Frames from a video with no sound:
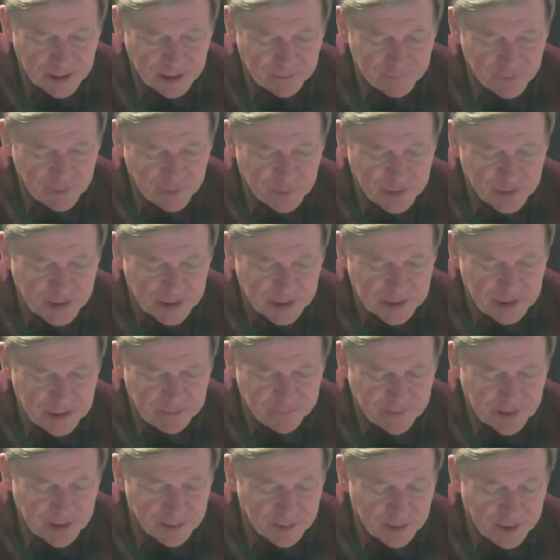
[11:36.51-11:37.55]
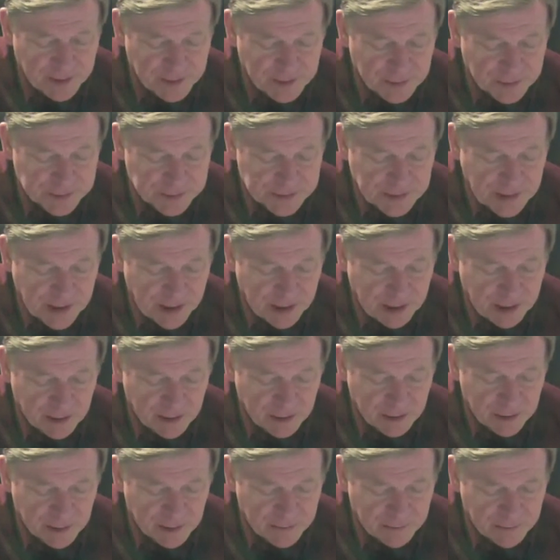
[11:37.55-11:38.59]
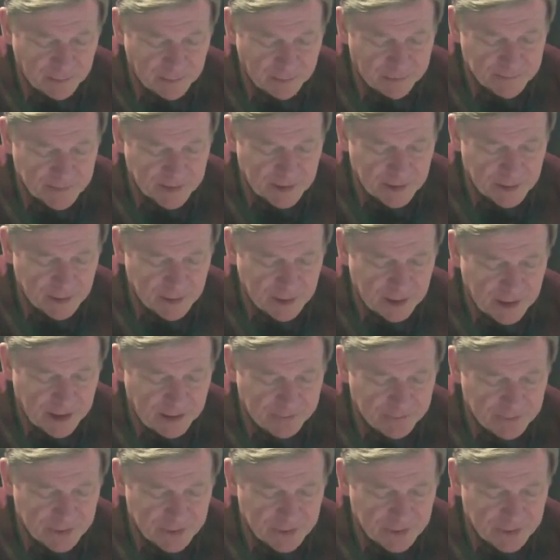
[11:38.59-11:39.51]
if you play a D flat major scale, you're going to have